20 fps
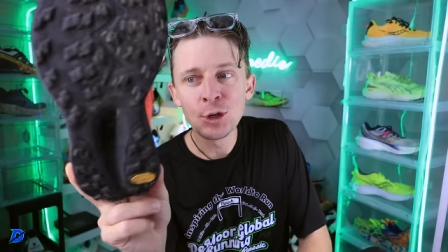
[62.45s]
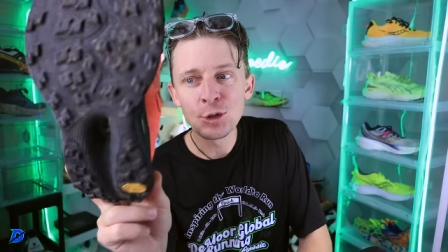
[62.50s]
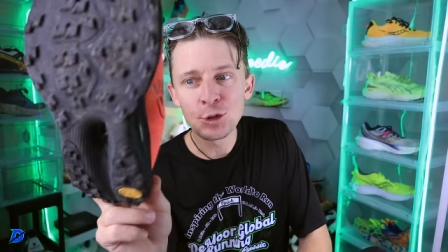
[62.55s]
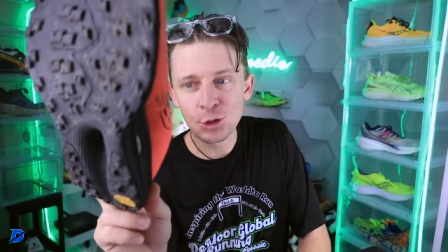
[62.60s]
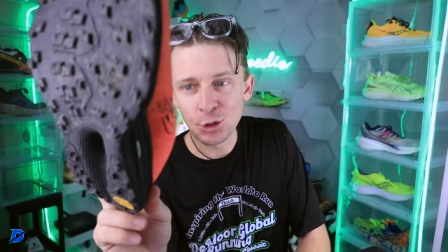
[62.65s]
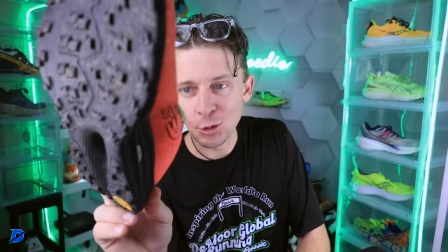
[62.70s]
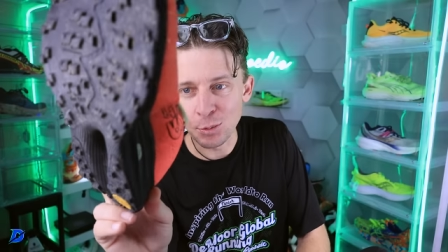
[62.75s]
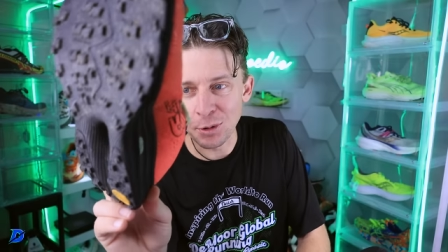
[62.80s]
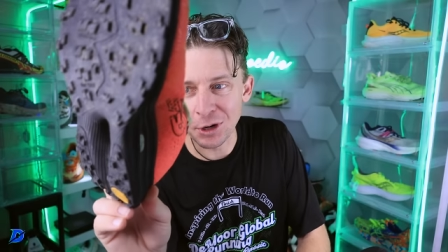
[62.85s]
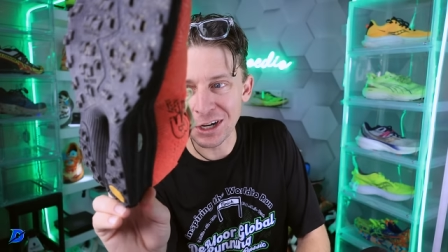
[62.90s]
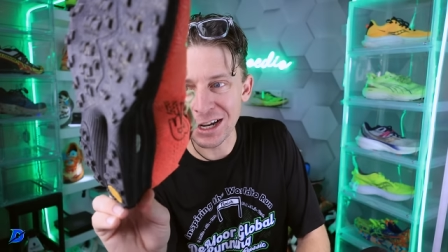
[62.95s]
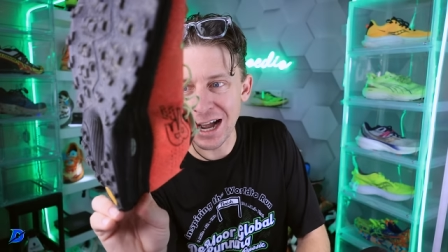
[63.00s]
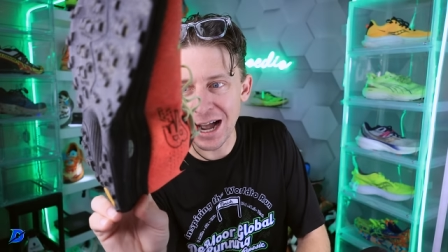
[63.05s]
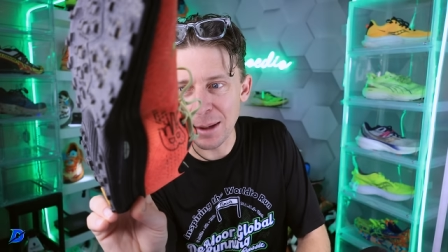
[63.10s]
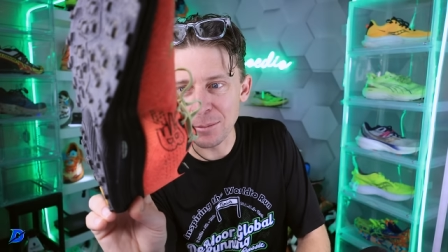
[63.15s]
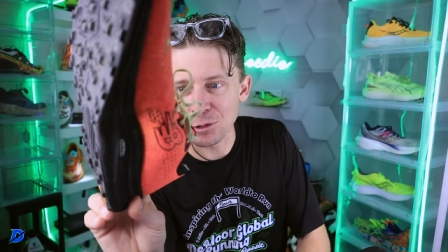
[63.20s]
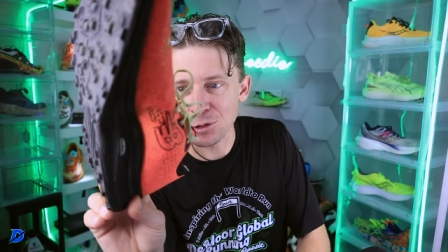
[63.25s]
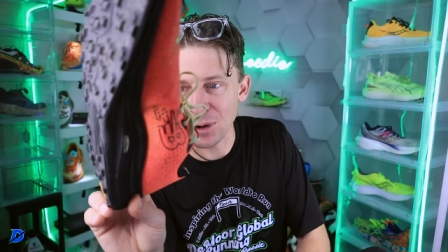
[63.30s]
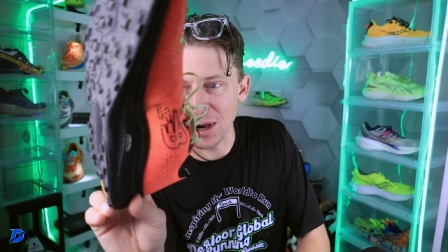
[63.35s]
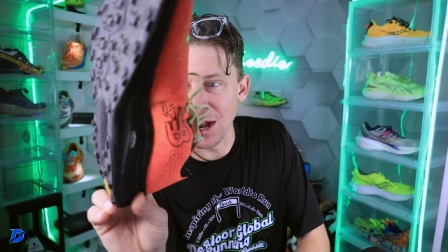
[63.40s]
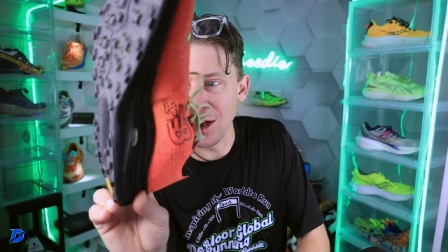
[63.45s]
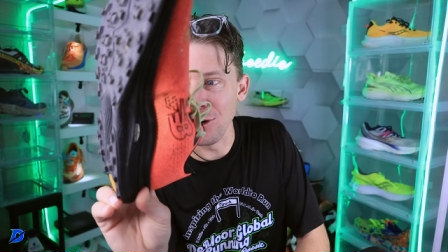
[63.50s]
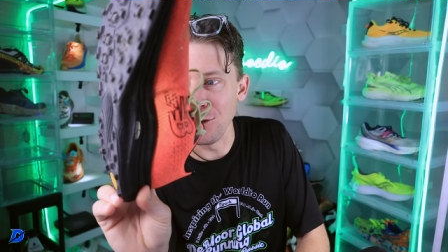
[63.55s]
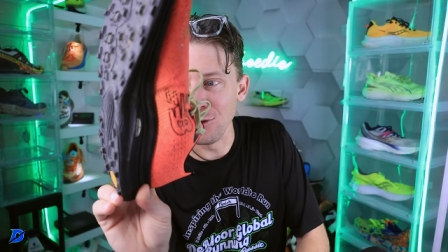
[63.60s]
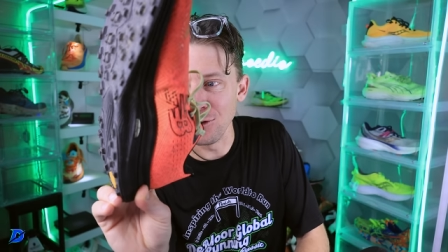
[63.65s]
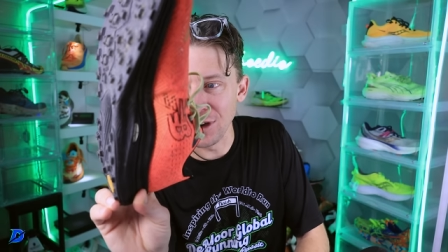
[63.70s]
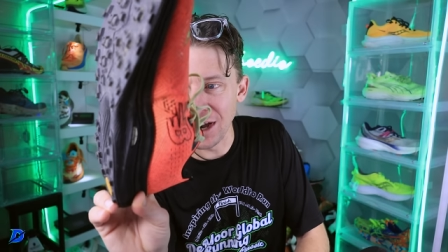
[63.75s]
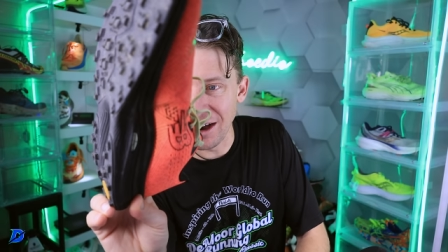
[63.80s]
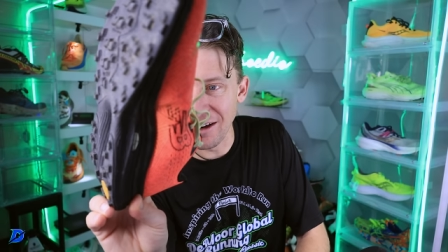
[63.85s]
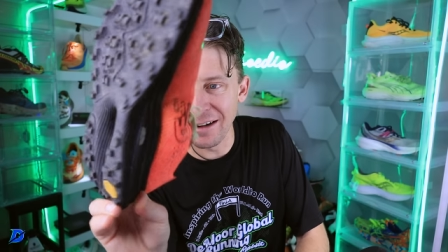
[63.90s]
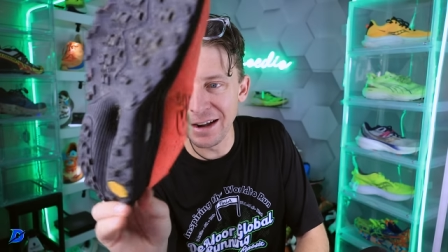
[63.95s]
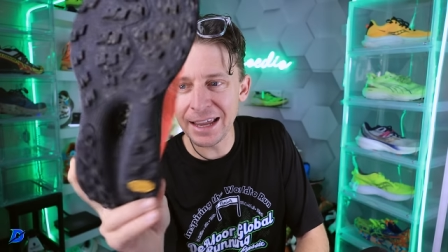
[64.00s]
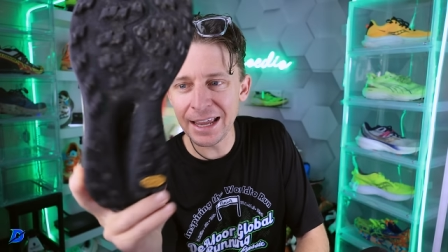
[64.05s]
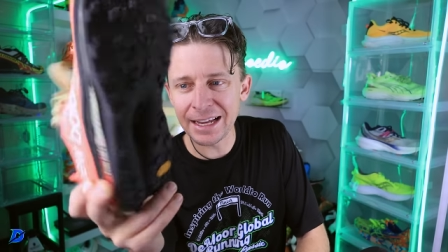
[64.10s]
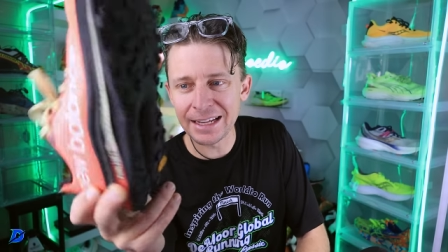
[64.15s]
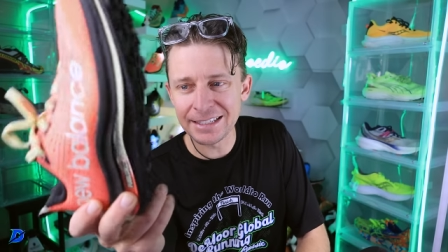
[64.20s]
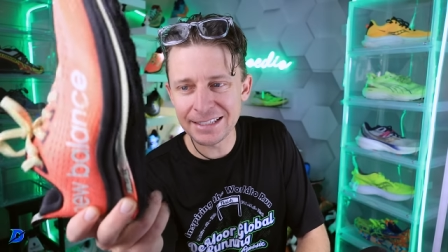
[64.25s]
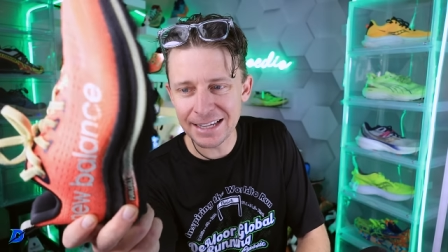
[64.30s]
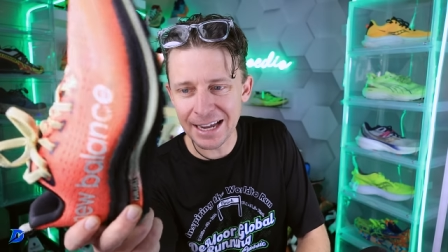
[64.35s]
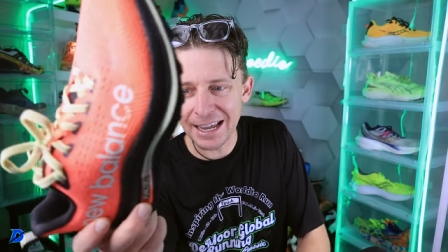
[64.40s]
Super Comp Trail. Very
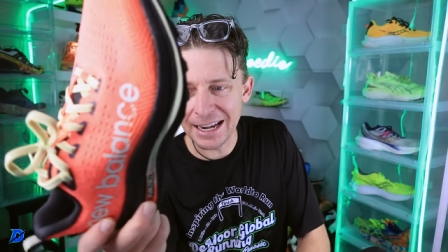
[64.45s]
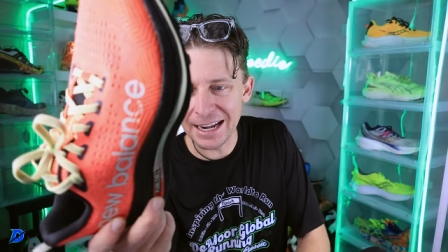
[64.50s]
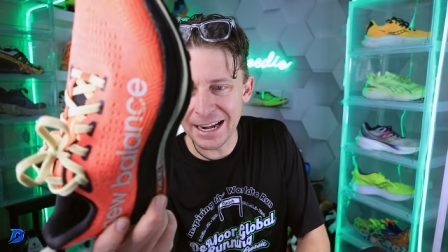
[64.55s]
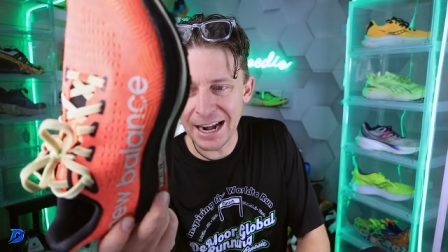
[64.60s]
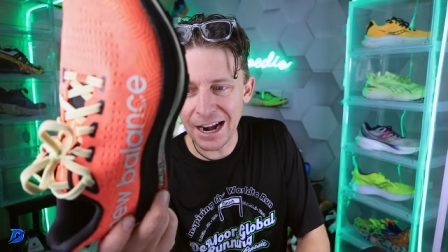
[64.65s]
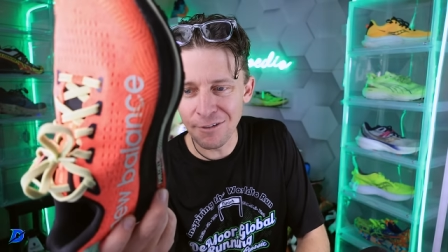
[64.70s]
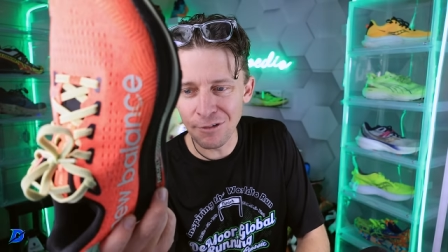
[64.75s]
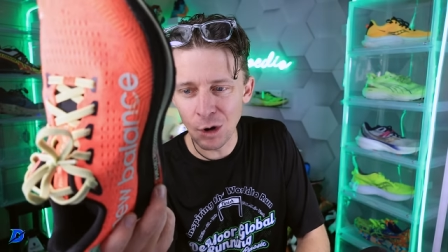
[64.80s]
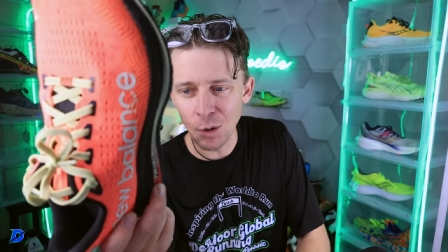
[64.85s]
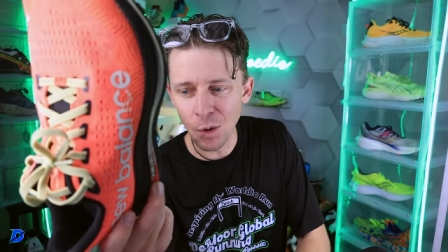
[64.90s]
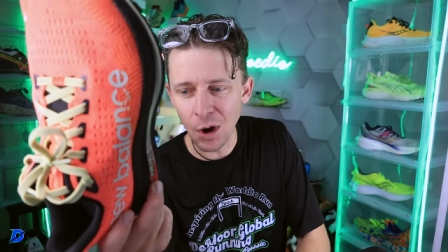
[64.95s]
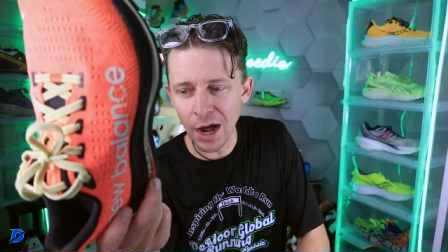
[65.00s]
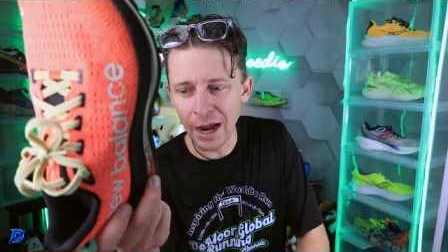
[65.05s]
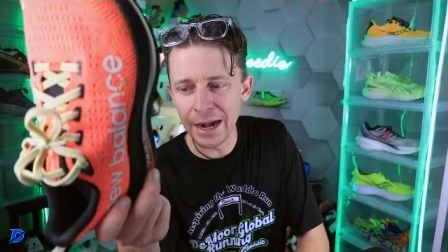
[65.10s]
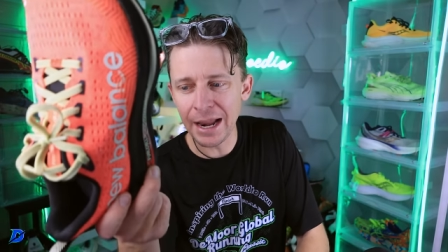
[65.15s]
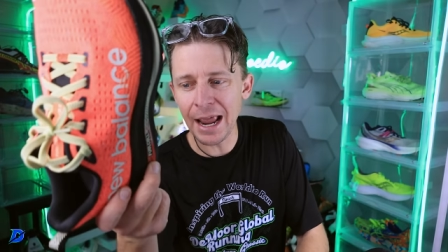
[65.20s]
excited, everyone.